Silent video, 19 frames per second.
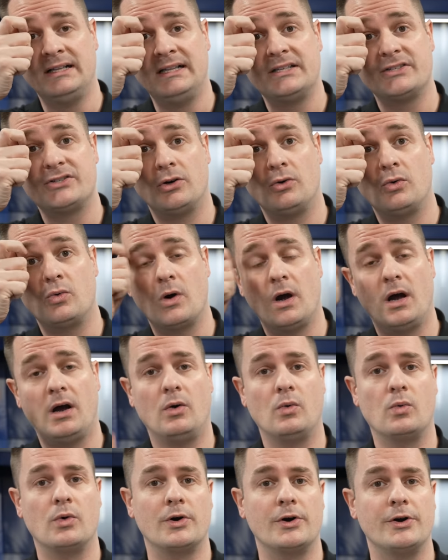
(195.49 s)
So
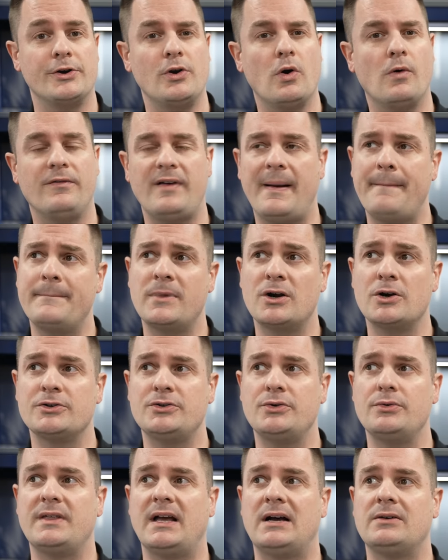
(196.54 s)
we're November
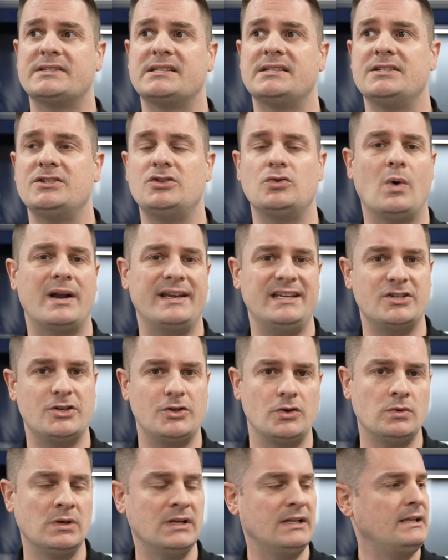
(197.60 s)

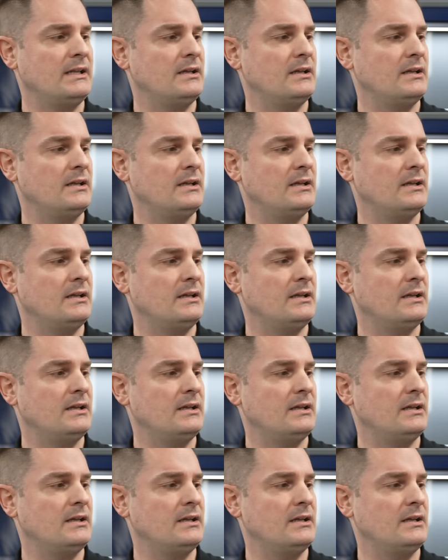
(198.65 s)
2022.